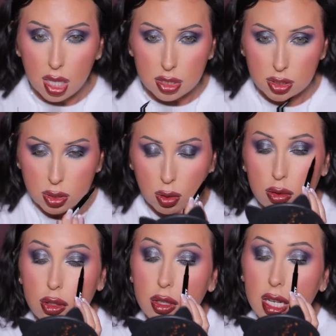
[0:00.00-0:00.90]

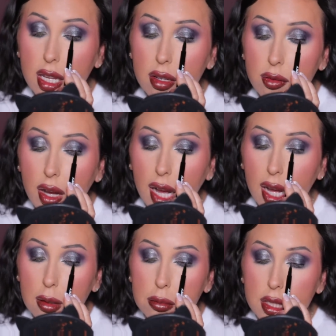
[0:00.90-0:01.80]
sultry
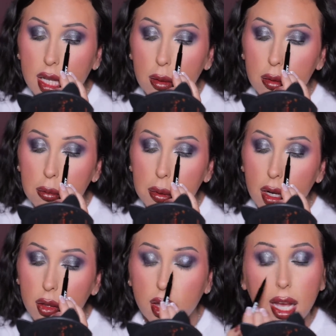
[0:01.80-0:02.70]
vibes and I want to put
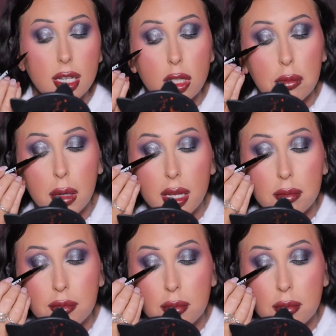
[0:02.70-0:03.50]
on lash, but